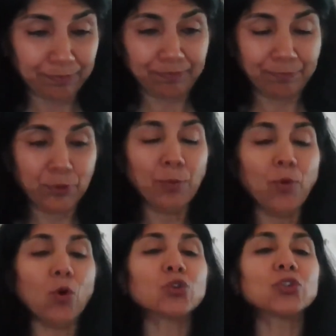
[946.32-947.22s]

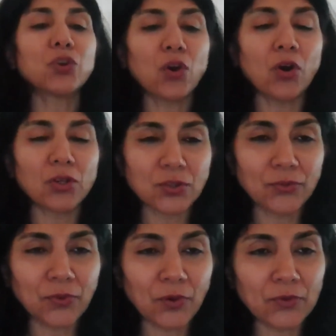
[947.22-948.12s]
promote the cause
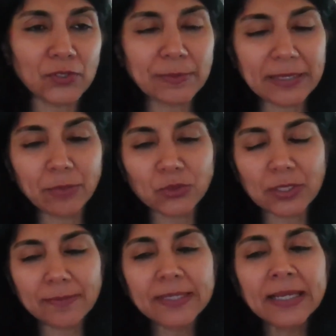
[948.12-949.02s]
of Kashmiri
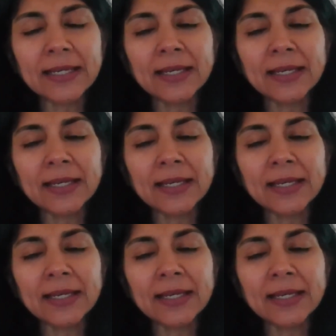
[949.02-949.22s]
Muslims.